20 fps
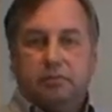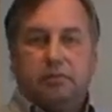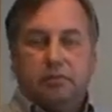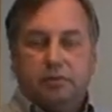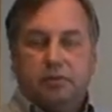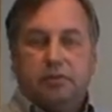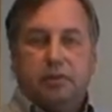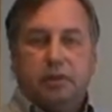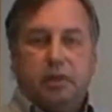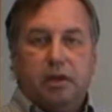
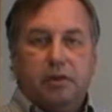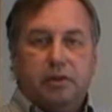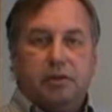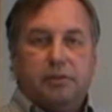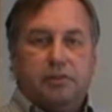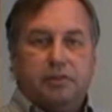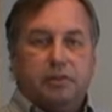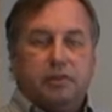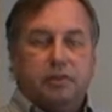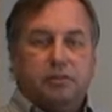see how
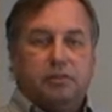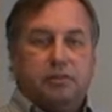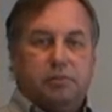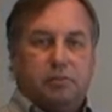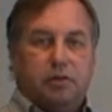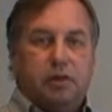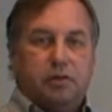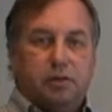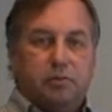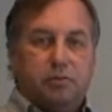easy it is to
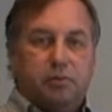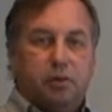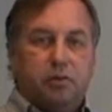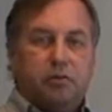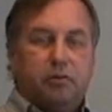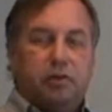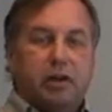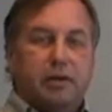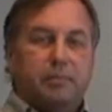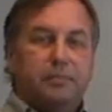run the
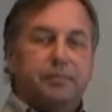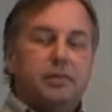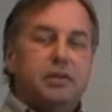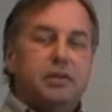program.